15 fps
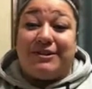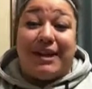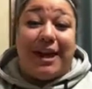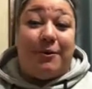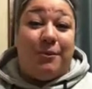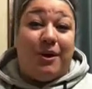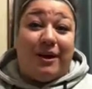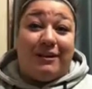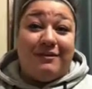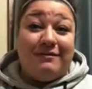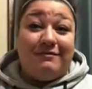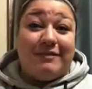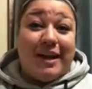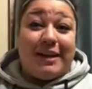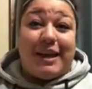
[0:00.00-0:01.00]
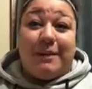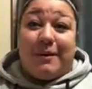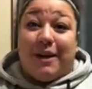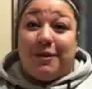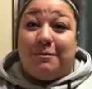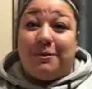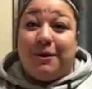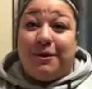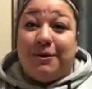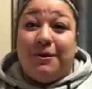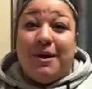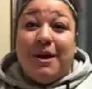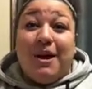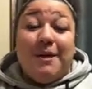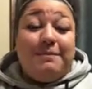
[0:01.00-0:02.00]
I won. I came out of the
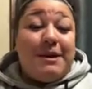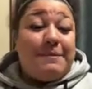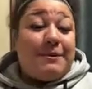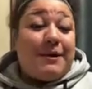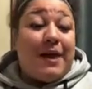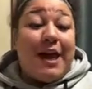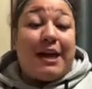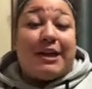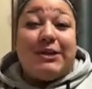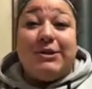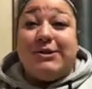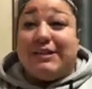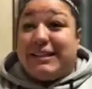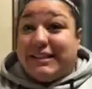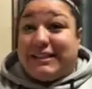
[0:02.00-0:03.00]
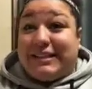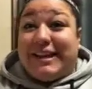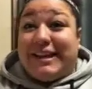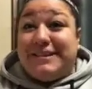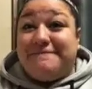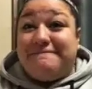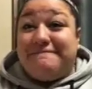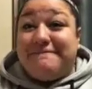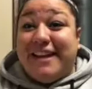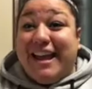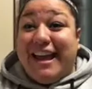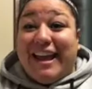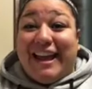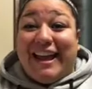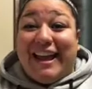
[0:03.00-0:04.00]
blue. People were like, who's this kid?
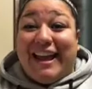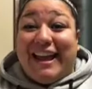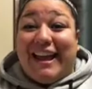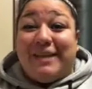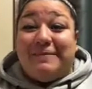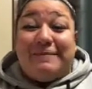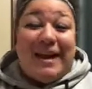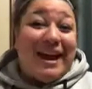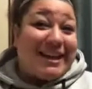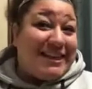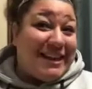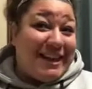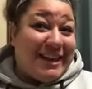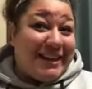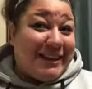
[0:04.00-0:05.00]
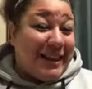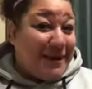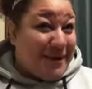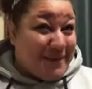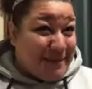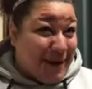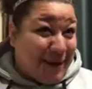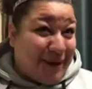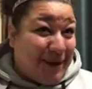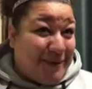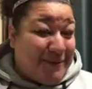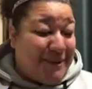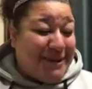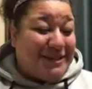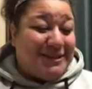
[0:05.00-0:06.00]
And back then, Larry Maley
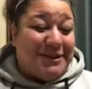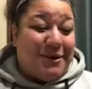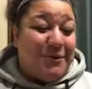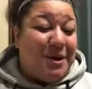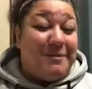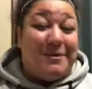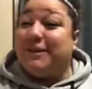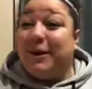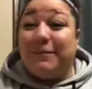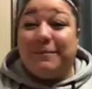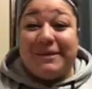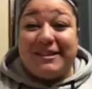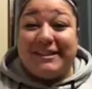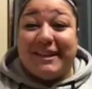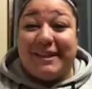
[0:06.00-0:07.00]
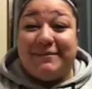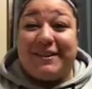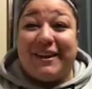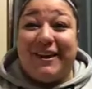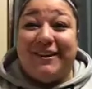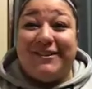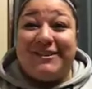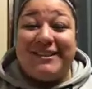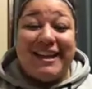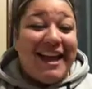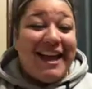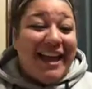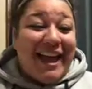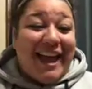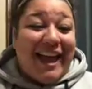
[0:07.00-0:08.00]
was the Women's Open team coach
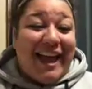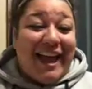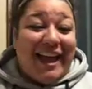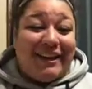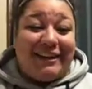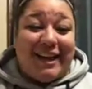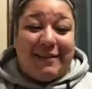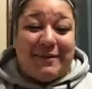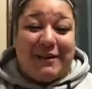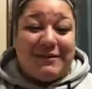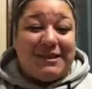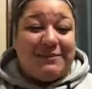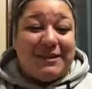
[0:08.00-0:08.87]
and came up to